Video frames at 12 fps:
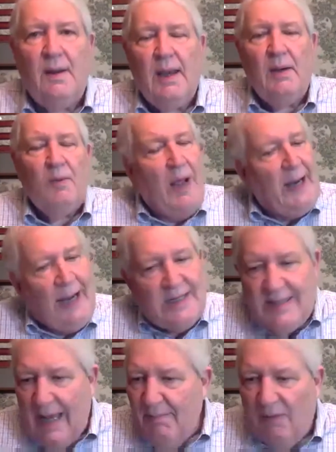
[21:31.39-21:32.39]
like I
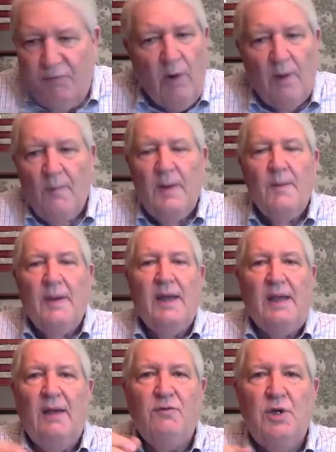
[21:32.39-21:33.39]
said before, it
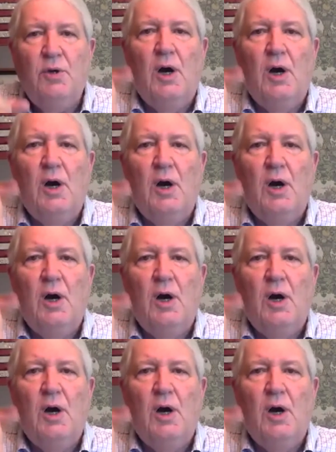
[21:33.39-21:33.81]
gives you a